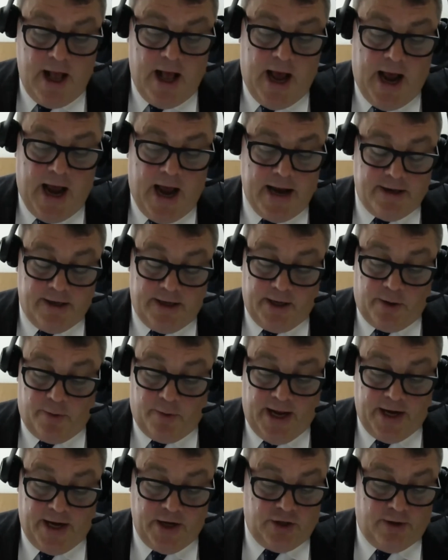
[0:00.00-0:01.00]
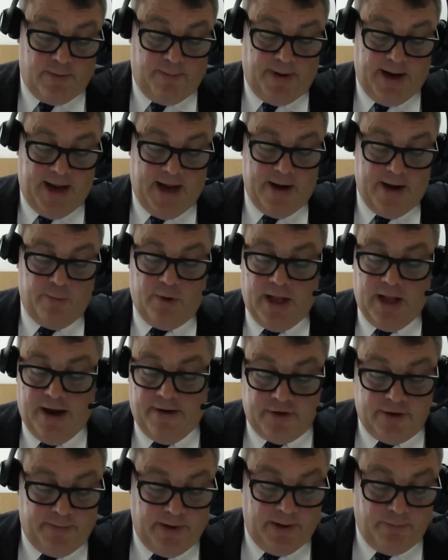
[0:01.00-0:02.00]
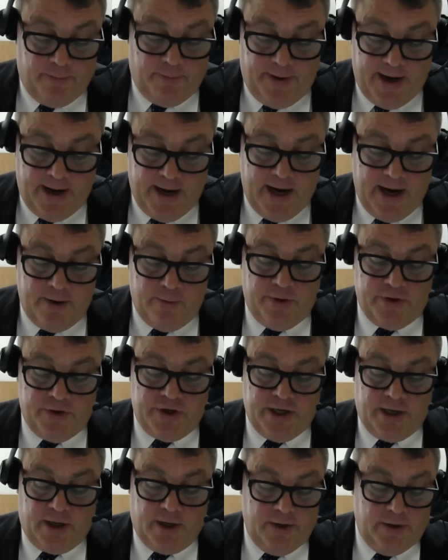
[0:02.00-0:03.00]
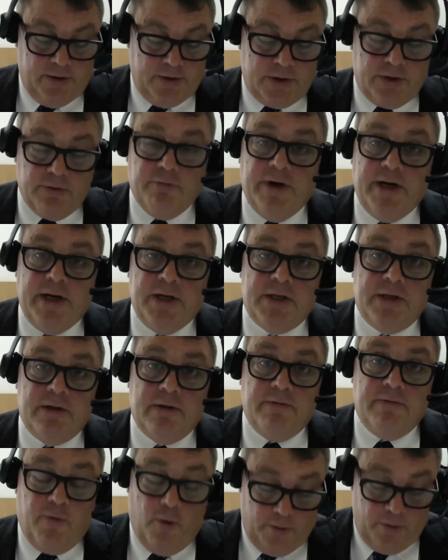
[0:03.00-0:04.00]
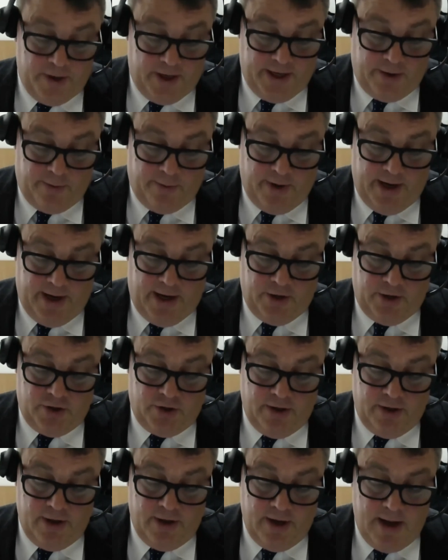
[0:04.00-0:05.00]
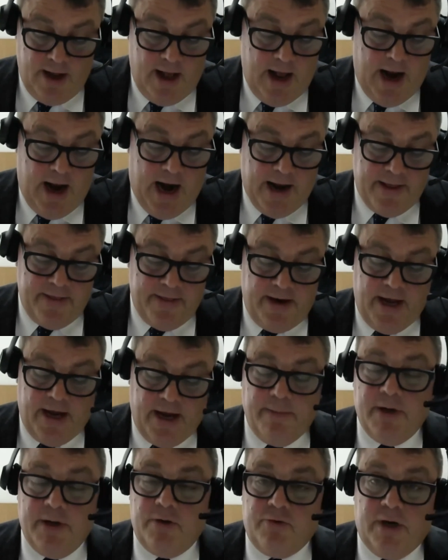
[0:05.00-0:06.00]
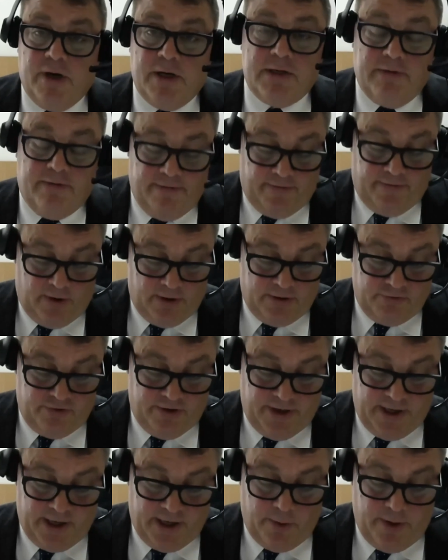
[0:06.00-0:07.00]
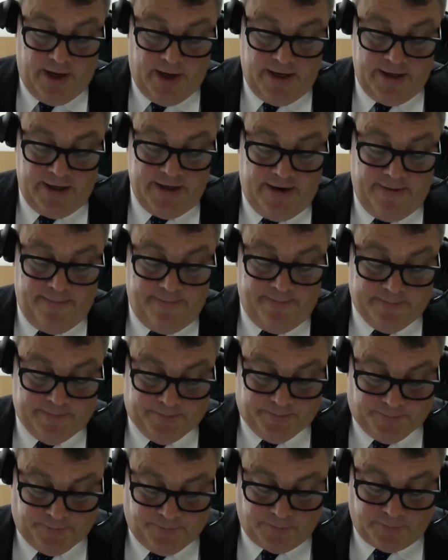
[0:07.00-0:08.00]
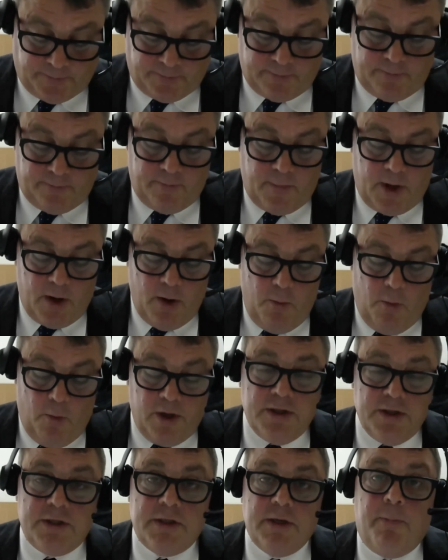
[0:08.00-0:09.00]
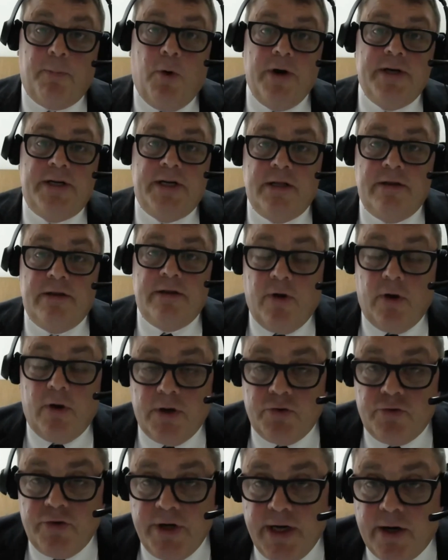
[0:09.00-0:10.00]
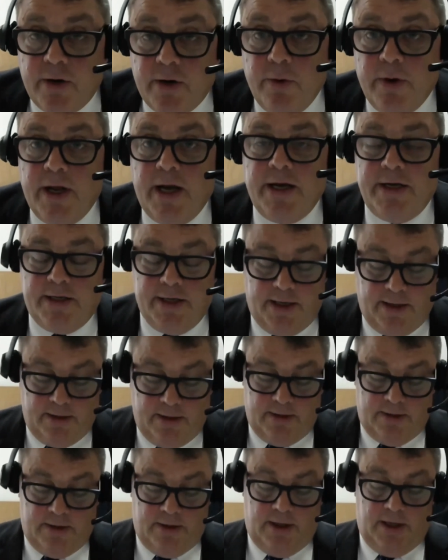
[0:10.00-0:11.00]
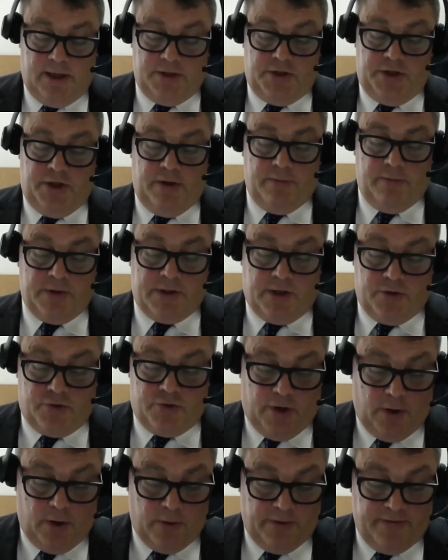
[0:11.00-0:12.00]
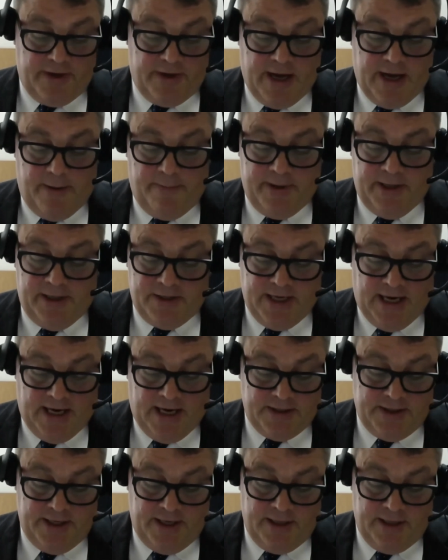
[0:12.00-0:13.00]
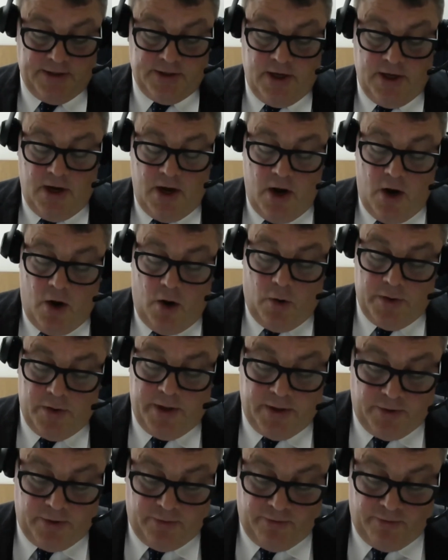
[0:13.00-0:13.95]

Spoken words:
And a liquidation plan will have to be prepared, which includes the reason for the liquidation and the name and address of the voluntary liquidator. Once appointed, the voluntary liquidator assumes control of the company's assets, although the